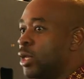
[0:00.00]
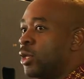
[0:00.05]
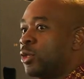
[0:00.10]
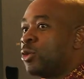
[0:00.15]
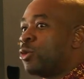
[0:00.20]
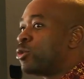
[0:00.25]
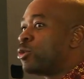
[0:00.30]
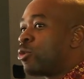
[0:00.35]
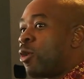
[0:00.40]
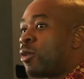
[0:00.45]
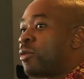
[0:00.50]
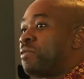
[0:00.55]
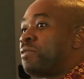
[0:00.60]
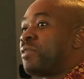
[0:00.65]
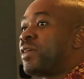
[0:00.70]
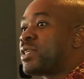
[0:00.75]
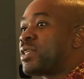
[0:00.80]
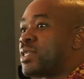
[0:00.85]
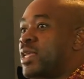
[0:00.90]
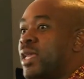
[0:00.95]
You don't
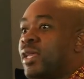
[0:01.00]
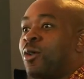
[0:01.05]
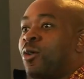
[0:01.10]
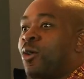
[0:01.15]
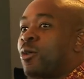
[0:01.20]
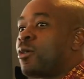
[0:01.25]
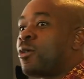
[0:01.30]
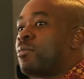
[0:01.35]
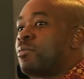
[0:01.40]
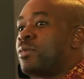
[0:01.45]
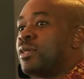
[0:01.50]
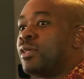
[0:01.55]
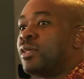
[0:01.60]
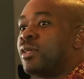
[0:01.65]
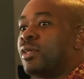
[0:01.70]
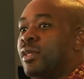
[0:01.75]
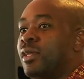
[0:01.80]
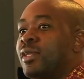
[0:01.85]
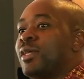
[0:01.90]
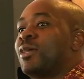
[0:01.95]
fix the economy
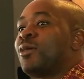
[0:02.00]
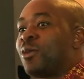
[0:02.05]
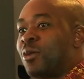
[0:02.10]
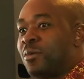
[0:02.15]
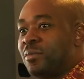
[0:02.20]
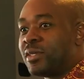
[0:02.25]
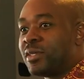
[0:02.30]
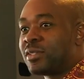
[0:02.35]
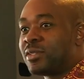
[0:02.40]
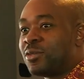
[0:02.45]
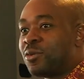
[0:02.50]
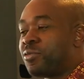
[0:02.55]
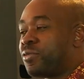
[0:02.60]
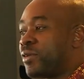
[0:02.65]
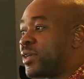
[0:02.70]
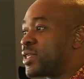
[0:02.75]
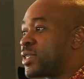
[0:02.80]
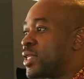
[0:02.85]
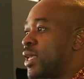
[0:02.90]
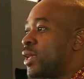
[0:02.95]
in economics. You
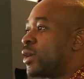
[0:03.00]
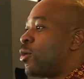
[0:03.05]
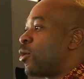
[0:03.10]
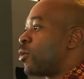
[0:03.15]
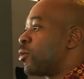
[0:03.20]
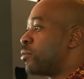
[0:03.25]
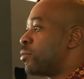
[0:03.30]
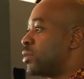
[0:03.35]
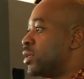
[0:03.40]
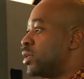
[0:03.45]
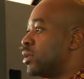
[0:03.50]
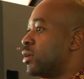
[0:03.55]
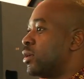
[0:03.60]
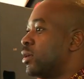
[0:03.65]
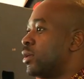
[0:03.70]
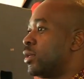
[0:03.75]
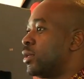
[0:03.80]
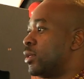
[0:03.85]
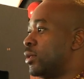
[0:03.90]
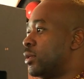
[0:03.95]
fix the economy
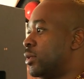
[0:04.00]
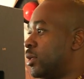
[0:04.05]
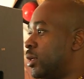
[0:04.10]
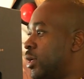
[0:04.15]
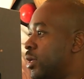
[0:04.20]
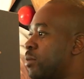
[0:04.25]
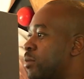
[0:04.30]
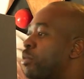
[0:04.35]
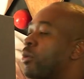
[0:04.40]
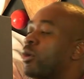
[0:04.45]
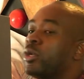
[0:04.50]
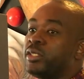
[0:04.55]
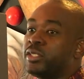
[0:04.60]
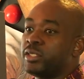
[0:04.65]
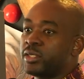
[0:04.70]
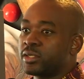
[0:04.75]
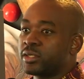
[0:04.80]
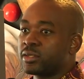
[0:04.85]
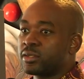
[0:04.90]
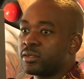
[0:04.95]
in
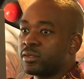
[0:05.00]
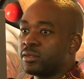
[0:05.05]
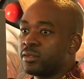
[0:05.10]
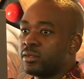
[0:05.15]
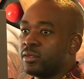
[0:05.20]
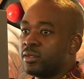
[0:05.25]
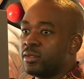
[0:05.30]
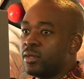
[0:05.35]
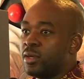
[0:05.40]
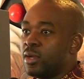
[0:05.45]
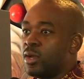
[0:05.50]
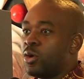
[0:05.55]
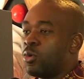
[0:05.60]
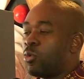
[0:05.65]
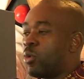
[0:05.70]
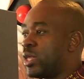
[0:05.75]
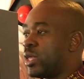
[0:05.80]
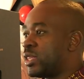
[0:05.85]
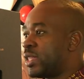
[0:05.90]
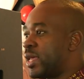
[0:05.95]
politics.
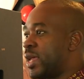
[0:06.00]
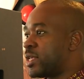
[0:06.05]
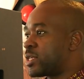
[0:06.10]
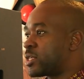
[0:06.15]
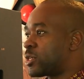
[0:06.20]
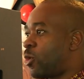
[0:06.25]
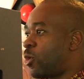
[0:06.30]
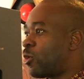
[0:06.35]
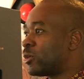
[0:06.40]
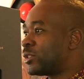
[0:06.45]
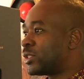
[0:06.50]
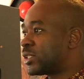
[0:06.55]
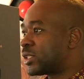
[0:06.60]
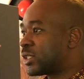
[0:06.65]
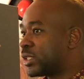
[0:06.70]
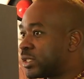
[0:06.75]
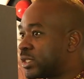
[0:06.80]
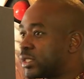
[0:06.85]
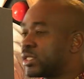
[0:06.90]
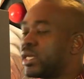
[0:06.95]
When there is
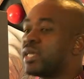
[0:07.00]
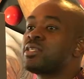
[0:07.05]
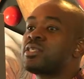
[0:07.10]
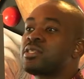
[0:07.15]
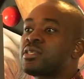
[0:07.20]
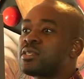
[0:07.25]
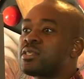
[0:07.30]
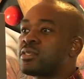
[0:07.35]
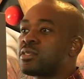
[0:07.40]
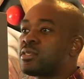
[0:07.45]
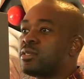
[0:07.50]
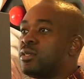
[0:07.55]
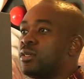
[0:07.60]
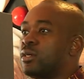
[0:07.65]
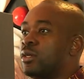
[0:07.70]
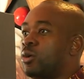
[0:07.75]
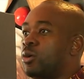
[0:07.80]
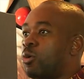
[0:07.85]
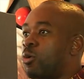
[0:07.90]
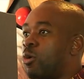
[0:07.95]
consistency
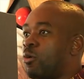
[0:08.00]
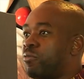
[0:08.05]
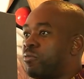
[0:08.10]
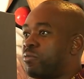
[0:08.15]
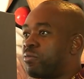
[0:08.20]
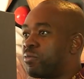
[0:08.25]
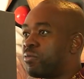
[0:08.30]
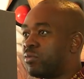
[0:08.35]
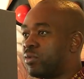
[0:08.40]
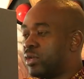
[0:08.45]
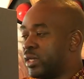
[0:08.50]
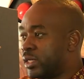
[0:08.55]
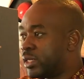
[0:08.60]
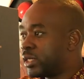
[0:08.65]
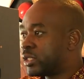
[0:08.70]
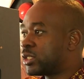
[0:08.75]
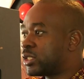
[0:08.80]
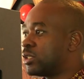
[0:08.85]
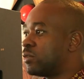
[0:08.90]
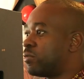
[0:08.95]
of
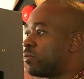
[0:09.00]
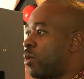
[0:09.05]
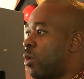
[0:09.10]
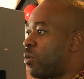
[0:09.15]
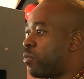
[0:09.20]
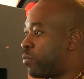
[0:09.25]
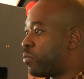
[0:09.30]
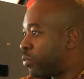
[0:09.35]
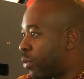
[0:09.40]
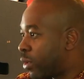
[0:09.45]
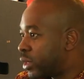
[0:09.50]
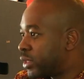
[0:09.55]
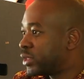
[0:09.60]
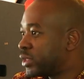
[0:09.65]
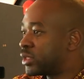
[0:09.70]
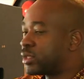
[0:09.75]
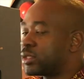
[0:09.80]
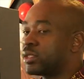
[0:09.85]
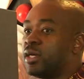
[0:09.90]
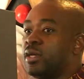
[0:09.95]
leadership, of
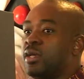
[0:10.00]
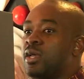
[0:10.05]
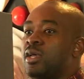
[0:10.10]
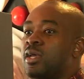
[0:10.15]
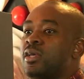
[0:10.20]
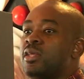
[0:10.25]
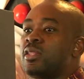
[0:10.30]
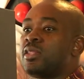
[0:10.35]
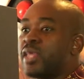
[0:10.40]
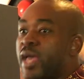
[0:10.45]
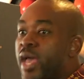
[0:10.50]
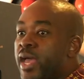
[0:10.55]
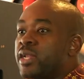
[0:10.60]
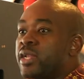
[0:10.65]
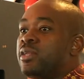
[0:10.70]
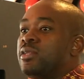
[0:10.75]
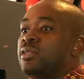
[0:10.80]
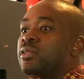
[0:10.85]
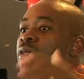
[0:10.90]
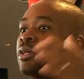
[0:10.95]
policy,
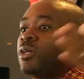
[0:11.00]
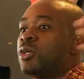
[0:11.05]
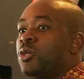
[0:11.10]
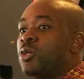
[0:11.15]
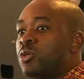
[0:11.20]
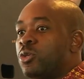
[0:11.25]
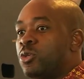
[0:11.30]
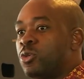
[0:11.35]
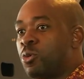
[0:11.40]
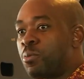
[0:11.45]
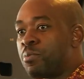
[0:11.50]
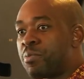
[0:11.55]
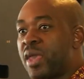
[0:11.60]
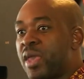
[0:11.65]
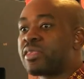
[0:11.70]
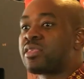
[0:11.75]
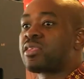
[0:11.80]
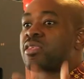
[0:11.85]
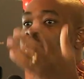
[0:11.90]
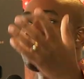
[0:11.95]
then you
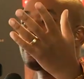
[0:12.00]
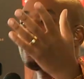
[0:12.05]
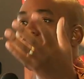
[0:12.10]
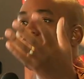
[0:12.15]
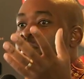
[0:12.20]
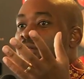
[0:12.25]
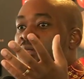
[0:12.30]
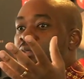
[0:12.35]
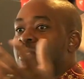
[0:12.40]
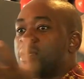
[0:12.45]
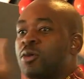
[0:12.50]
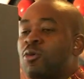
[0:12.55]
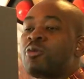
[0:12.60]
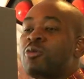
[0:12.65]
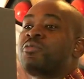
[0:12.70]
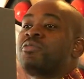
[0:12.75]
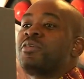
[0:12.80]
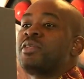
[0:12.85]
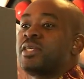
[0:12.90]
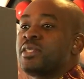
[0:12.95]
birth the
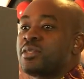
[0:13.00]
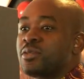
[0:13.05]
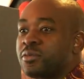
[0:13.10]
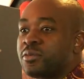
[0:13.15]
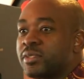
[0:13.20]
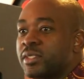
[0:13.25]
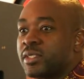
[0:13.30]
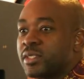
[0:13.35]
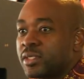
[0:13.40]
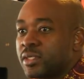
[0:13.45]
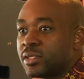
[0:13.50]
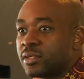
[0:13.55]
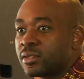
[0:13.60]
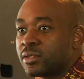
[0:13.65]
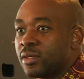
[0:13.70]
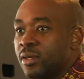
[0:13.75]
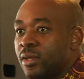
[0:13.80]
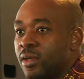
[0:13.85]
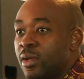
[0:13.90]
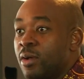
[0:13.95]
confidence of citizens.
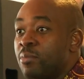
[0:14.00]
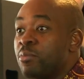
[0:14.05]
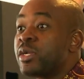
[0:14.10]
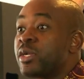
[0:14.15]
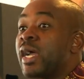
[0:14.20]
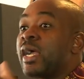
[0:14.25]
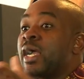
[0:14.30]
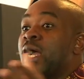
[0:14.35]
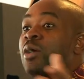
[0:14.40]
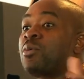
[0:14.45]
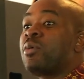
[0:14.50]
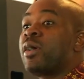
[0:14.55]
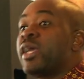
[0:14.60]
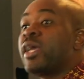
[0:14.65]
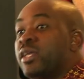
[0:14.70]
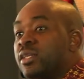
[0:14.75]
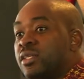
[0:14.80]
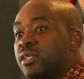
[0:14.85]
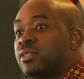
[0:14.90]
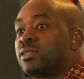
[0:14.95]
Mnangagwa
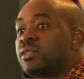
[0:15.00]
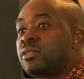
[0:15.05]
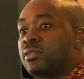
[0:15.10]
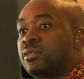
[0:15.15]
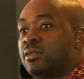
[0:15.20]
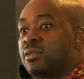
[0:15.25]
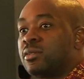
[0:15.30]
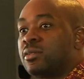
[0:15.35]
had it.